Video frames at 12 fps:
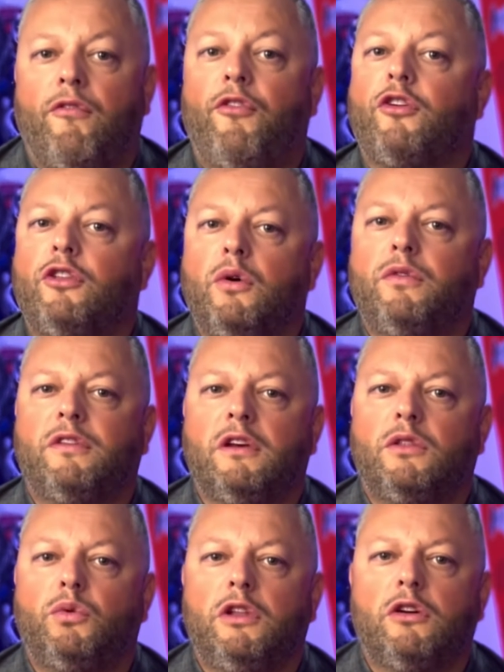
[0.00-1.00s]
For those
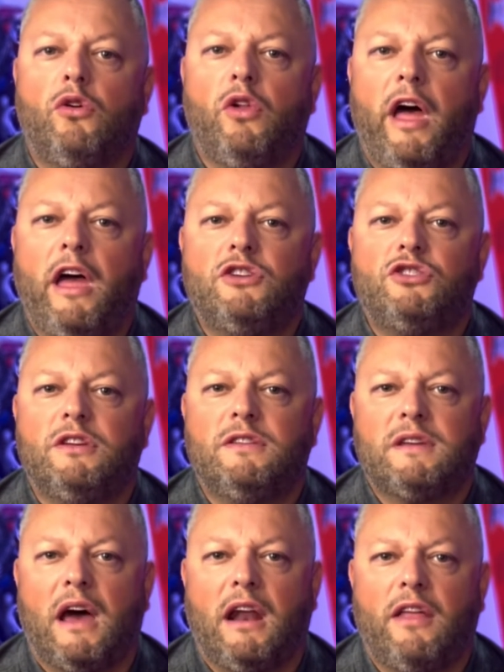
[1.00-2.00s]
twin-cooled
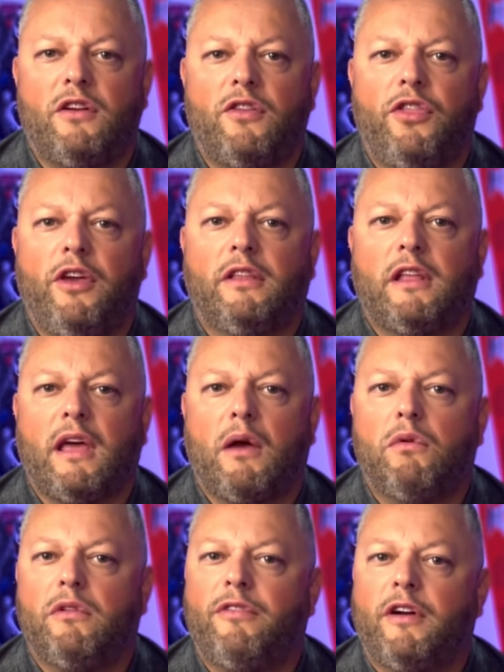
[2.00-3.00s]
engines, another thing that I
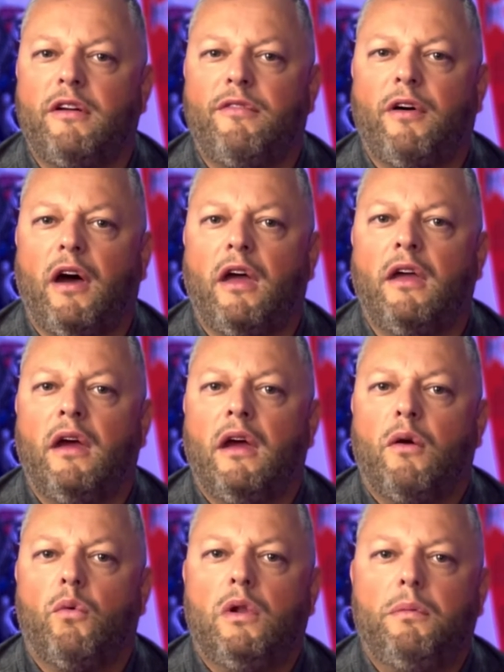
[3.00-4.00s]
will verify
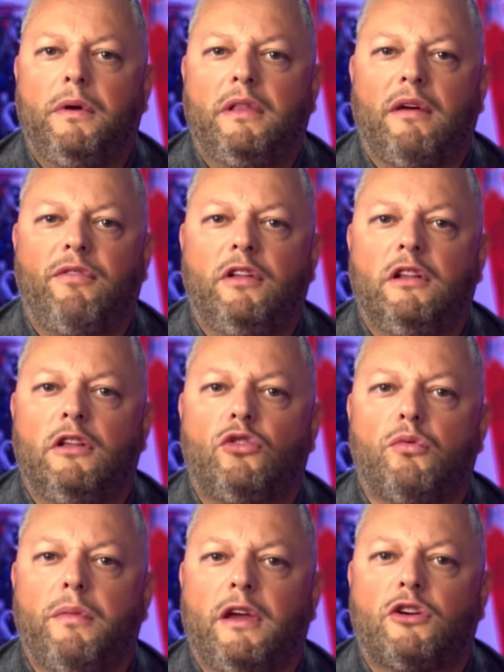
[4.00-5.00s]
will be definitely
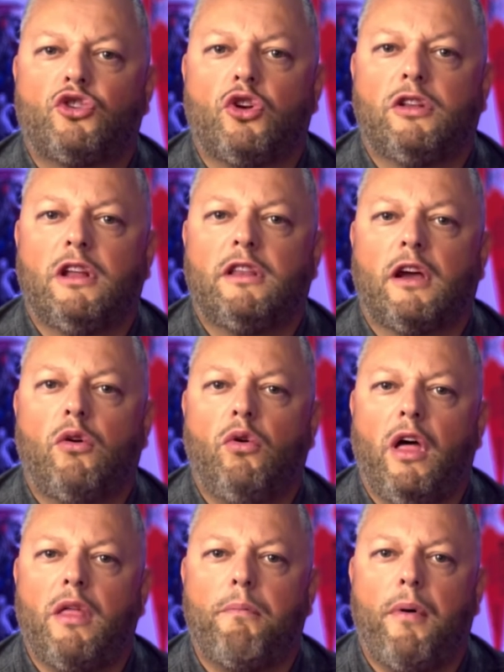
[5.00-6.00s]
to make sure that the
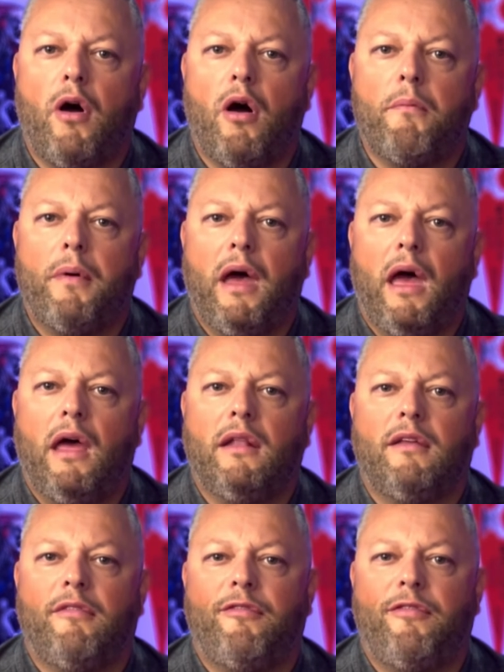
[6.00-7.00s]
coolant pump and
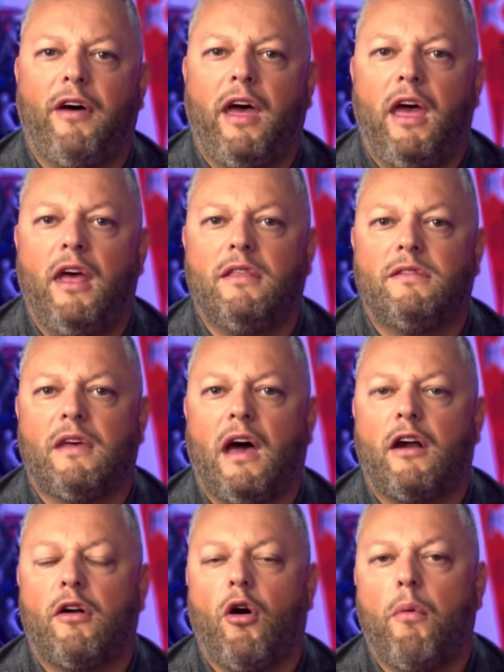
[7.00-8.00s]
the fans
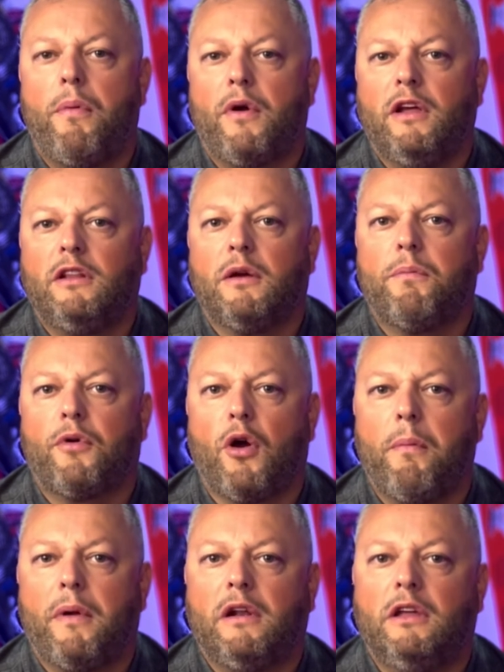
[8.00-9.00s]
are operating
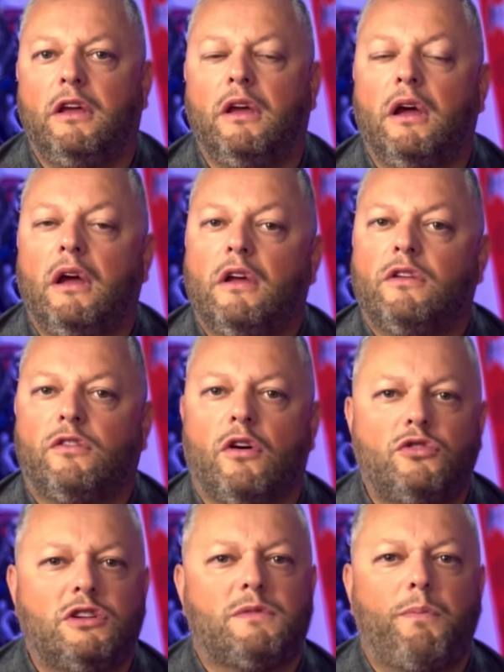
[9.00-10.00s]
properly.
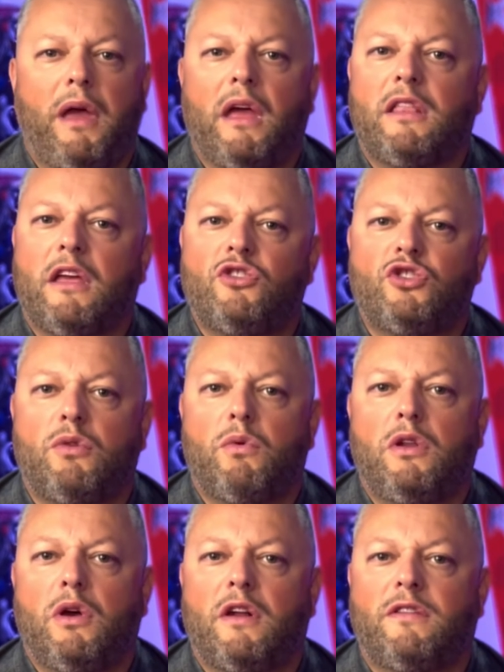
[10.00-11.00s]
So just pay attention
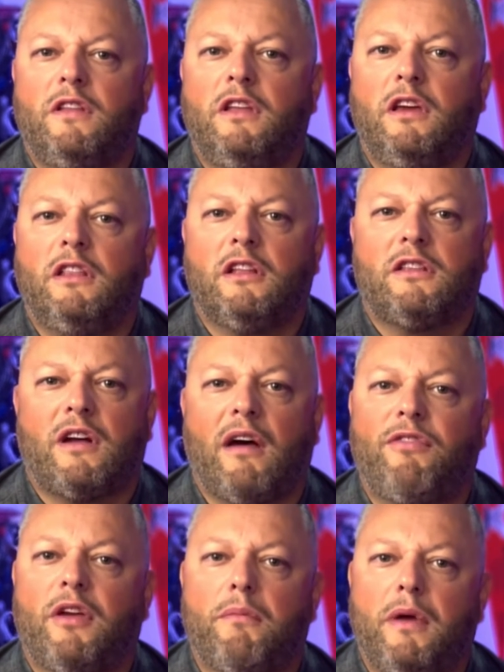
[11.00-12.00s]
when you are sitting in the
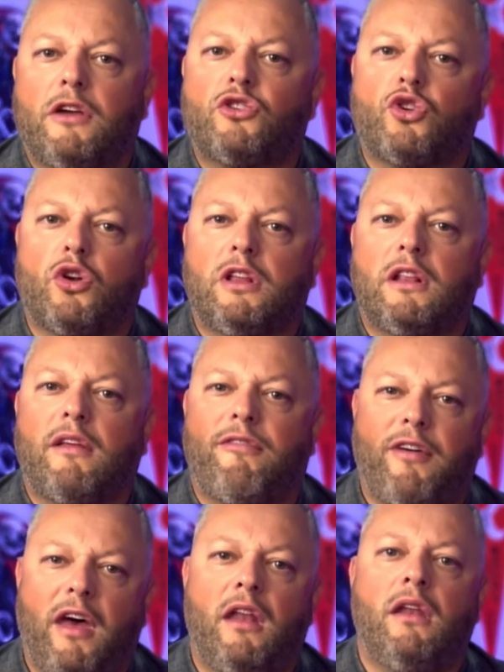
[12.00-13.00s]
traffic, make sure that the
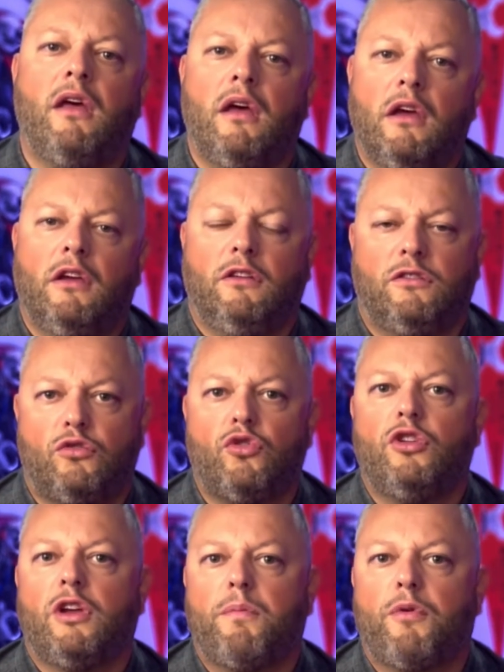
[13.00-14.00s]
fan is
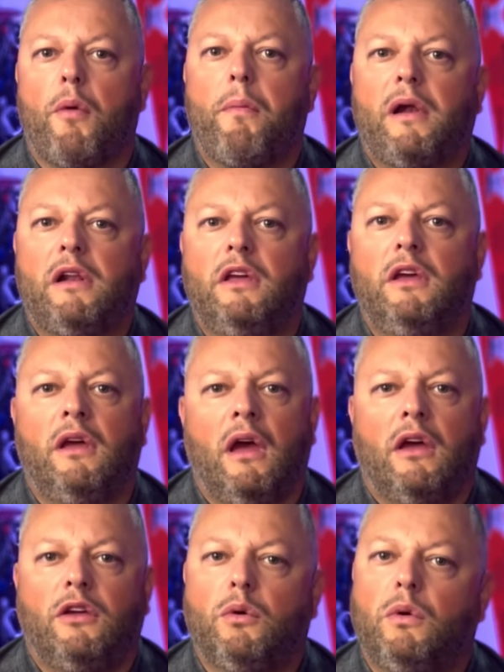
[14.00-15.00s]
turning properly.
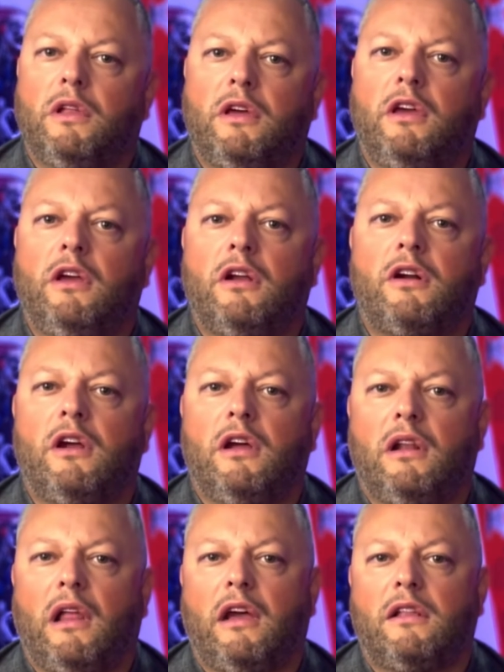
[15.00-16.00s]
You will
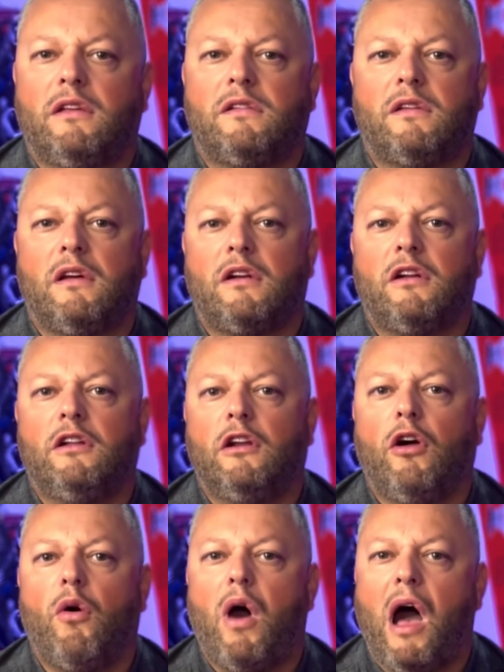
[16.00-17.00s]
hear like this really
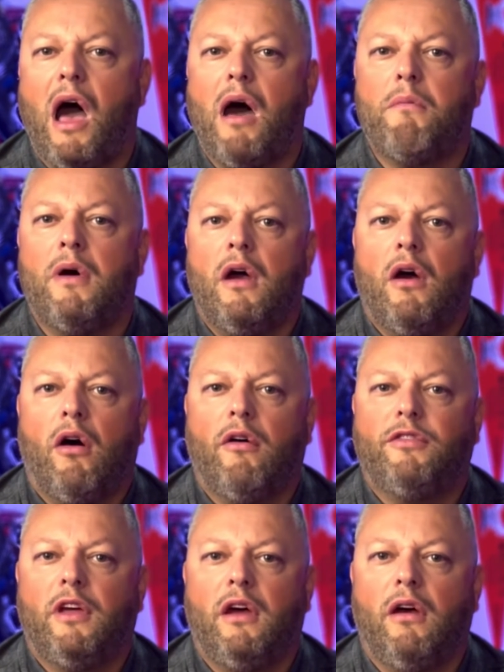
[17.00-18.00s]
low hum
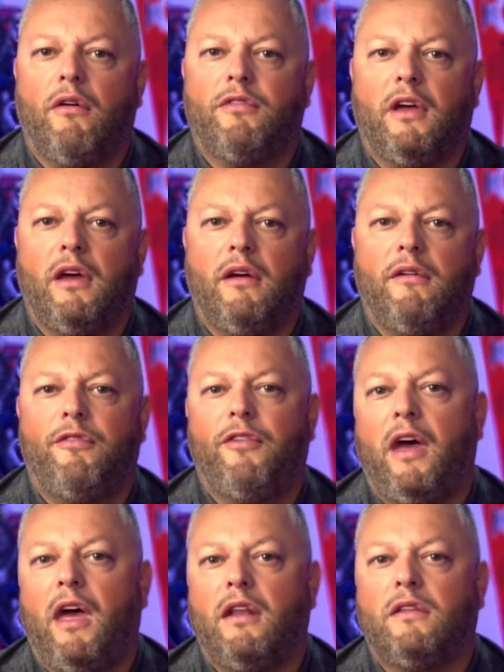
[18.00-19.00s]
of the
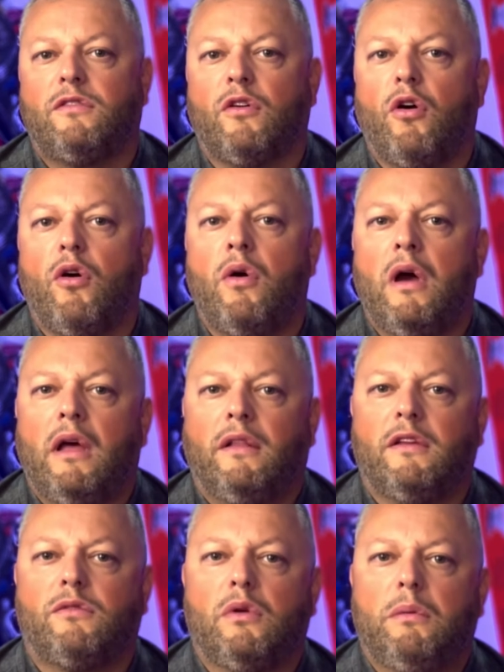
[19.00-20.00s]
fan, so
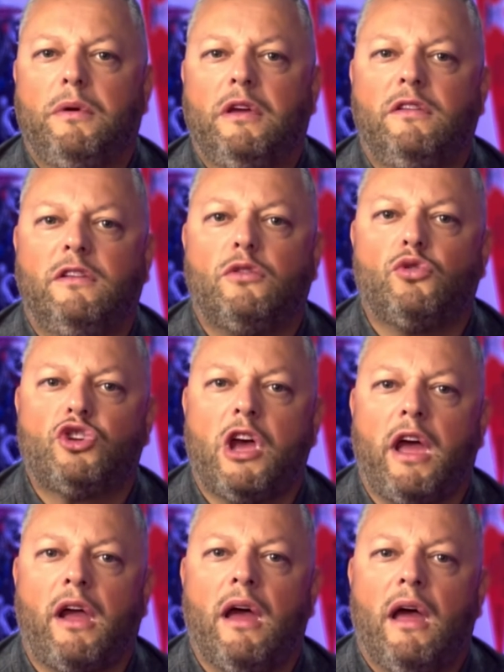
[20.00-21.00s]
this will be easy to
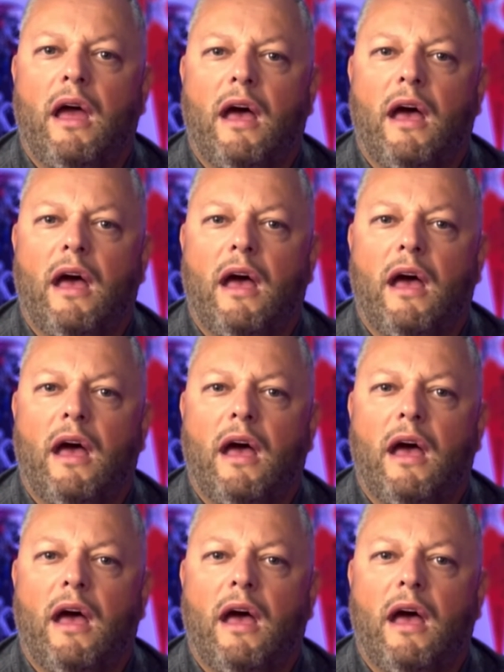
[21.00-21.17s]
check.